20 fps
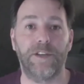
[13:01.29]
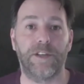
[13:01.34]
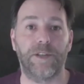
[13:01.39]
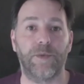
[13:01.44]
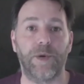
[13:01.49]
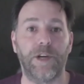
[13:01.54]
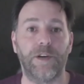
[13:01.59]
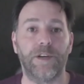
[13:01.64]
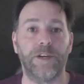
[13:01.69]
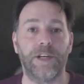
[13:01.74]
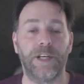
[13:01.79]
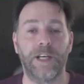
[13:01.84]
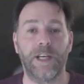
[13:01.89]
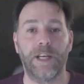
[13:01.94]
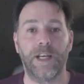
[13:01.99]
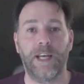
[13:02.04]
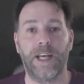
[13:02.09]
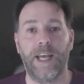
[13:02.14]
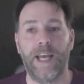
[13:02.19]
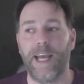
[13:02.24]
it as well.
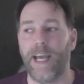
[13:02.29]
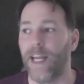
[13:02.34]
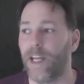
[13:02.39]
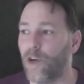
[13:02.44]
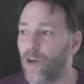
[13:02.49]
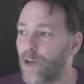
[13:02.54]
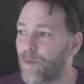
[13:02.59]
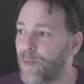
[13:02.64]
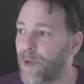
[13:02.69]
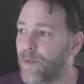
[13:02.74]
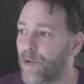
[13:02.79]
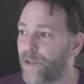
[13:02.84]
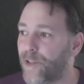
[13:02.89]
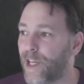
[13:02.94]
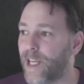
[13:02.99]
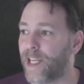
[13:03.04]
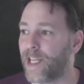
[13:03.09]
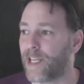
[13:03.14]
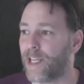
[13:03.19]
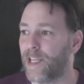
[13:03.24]
And a lot of people
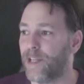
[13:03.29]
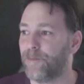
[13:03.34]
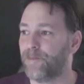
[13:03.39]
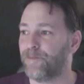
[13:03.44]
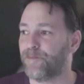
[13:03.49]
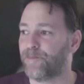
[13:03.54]
think,